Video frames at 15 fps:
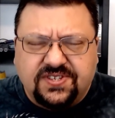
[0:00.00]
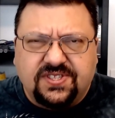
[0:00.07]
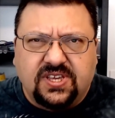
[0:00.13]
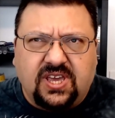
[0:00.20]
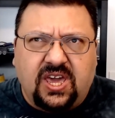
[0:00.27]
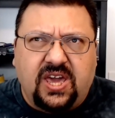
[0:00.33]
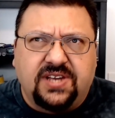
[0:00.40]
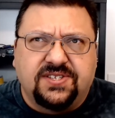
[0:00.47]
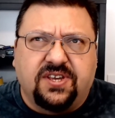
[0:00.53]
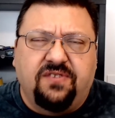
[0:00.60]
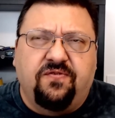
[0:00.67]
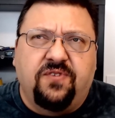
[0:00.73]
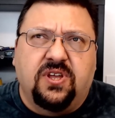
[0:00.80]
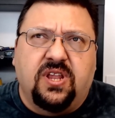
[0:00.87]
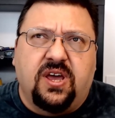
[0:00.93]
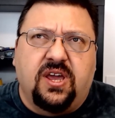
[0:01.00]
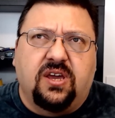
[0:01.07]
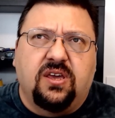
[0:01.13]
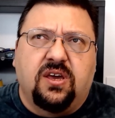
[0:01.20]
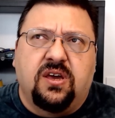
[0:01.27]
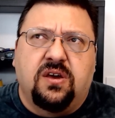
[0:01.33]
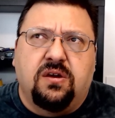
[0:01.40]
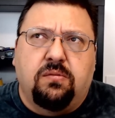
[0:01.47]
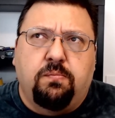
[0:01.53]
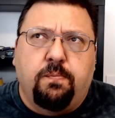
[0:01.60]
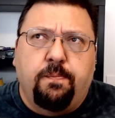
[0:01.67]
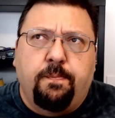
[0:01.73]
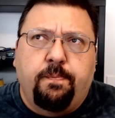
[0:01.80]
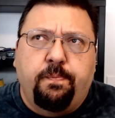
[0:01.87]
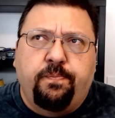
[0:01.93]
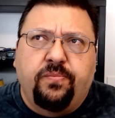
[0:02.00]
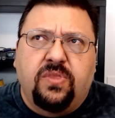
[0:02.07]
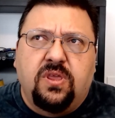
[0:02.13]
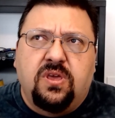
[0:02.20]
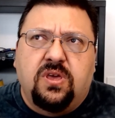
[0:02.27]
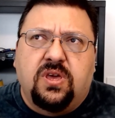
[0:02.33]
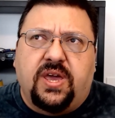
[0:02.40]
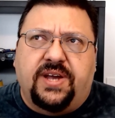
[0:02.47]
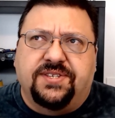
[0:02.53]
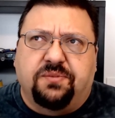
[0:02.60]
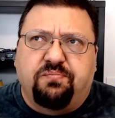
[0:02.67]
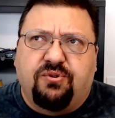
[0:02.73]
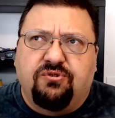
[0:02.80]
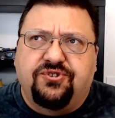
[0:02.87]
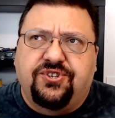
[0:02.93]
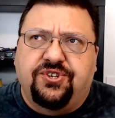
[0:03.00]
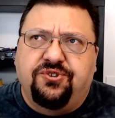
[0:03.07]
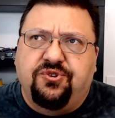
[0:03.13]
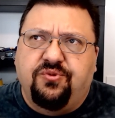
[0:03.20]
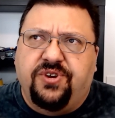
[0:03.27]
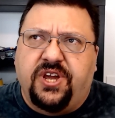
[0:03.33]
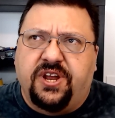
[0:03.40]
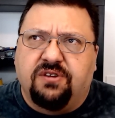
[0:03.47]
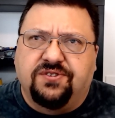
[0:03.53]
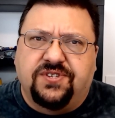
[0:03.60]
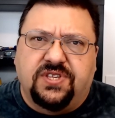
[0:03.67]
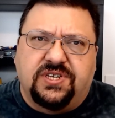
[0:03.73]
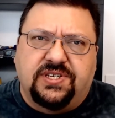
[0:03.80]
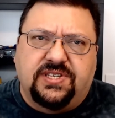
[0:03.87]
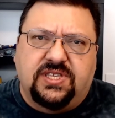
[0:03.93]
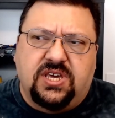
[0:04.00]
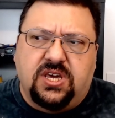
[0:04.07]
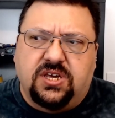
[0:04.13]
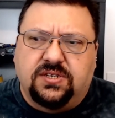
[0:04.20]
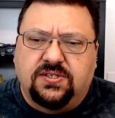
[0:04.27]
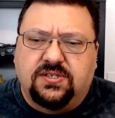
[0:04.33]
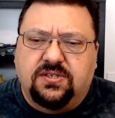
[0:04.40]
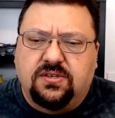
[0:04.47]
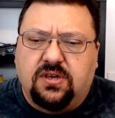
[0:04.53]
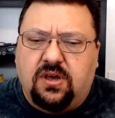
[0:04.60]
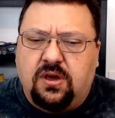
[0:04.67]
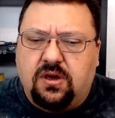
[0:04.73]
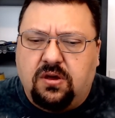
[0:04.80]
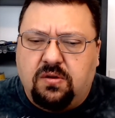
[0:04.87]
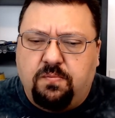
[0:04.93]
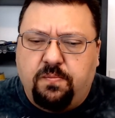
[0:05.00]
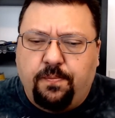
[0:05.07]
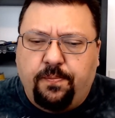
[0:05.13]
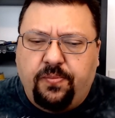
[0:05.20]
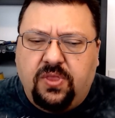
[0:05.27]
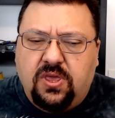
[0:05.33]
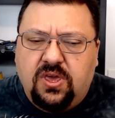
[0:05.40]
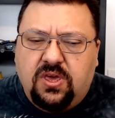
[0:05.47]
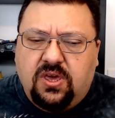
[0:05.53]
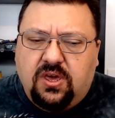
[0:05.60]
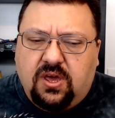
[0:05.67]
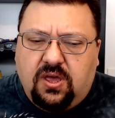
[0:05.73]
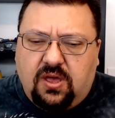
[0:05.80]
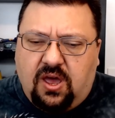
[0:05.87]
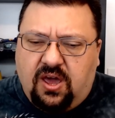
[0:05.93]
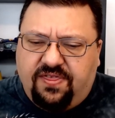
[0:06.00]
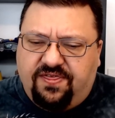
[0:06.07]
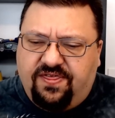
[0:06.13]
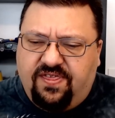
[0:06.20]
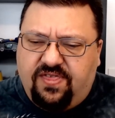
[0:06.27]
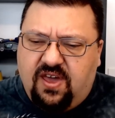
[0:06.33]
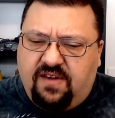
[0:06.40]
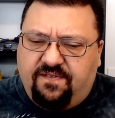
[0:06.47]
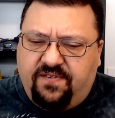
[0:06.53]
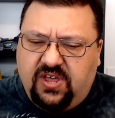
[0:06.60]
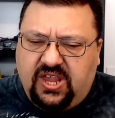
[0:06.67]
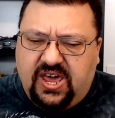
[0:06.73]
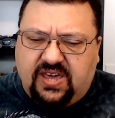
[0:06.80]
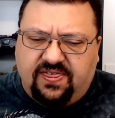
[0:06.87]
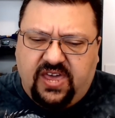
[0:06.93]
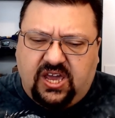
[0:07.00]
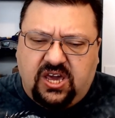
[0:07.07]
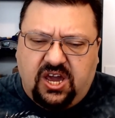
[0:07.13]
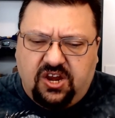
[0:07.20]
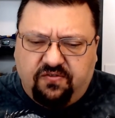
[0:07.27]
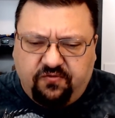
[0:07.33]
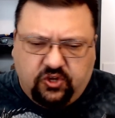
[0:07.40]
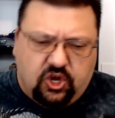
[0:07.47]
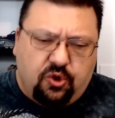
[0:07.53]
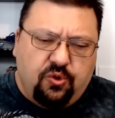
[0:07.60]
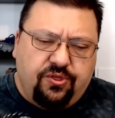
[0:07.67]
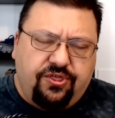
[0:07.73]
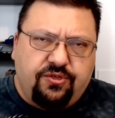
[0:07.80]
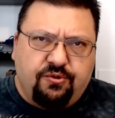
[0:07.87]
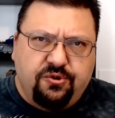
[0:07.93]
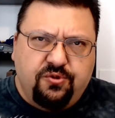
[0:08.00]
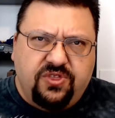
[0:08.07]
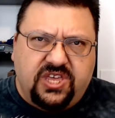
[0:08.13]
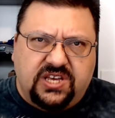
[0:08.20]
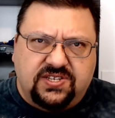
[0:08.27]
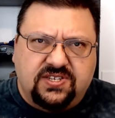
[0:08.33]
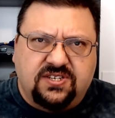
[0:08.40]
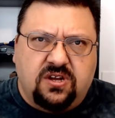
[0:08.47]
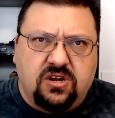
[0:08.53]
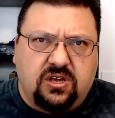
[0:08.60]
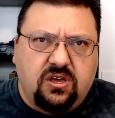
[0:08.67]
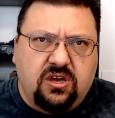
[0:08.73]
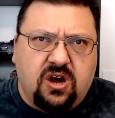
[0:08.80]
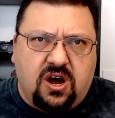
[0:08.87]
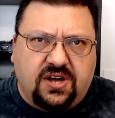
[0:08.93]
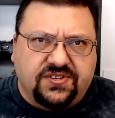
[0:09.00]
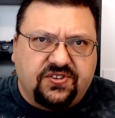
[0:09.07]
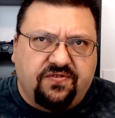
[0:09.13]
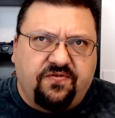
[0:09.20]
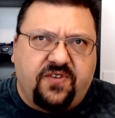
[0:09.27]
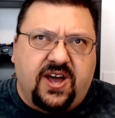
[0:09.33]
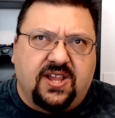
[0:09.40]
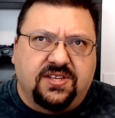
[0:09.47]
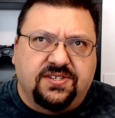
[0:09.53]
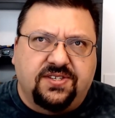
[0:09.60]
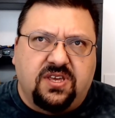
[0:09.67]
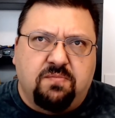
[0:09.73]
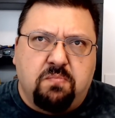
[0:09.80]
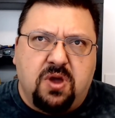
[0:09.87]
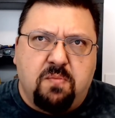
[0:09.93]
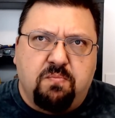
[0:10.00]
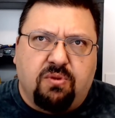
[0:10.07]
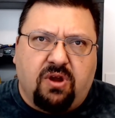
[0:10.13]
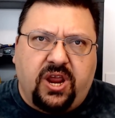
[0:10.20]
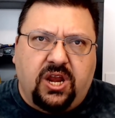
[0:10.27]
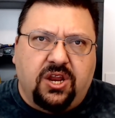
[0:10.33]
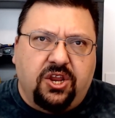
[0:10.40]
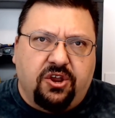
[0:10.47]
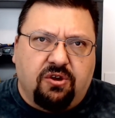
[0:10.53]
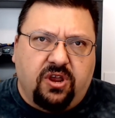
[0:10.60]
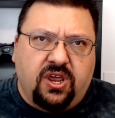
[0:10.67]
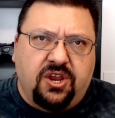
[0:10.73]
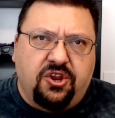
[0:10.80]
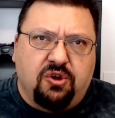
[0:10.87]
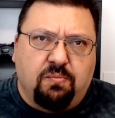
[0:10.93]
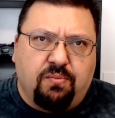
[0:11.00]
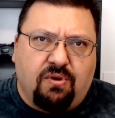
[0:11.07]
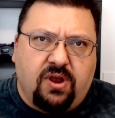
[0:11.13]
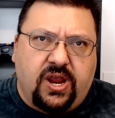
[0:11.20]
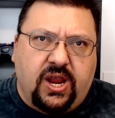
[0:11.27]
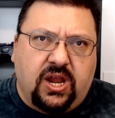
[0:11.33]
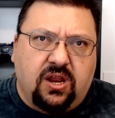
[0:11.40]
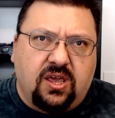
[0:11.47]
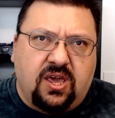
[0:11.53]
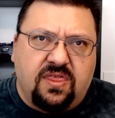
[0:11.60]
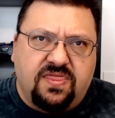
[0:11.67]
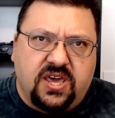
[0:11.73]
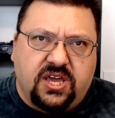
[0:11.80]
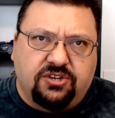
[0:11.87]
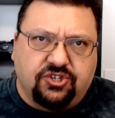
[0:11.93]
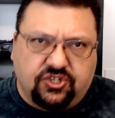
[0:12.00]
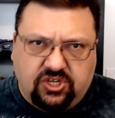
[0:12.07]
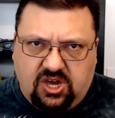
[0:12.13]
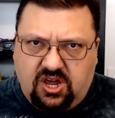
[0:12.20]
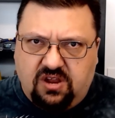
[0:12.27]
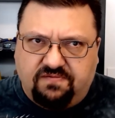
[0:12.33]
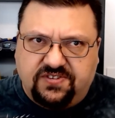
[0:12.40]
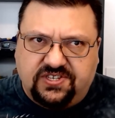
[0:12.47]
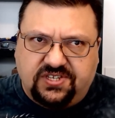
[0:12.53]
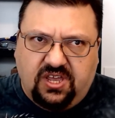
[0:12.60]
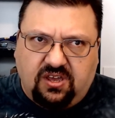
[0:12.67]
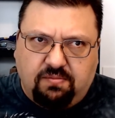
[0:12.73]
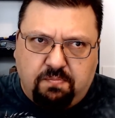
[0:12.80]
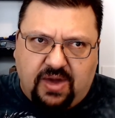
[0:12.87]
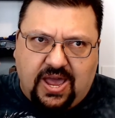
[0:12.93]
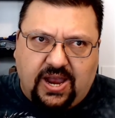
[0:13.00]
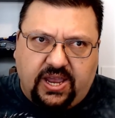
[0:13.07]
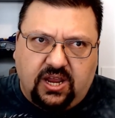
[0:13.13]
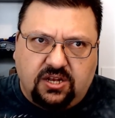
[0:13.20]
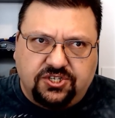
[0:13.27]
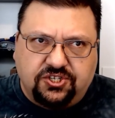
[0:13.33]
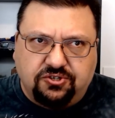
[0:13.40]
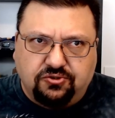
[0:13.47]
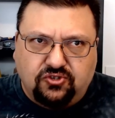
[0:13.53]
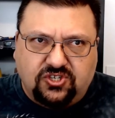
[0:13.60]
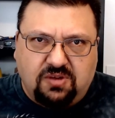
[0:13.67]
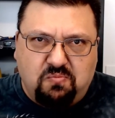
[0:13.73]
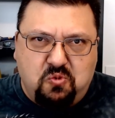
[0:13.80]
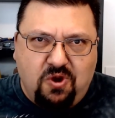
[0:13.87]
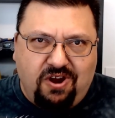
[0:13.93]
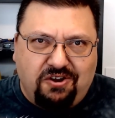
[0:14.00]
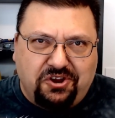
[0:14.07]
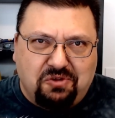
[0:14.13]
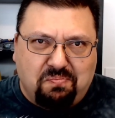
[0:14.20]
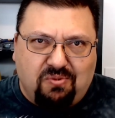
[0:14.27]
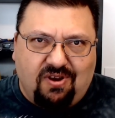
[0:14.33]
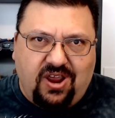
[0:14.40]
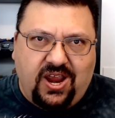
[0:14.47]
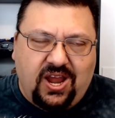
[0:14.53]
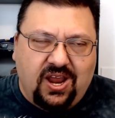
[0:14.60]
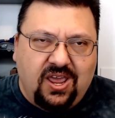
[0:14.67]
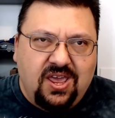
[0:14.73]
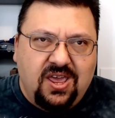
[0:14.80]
case, I feel like as a person who hears these things, I feel like they kind of go through the sunk cost fallacy membrane in your brain, and they just kind of sink back into somewhere in your brain.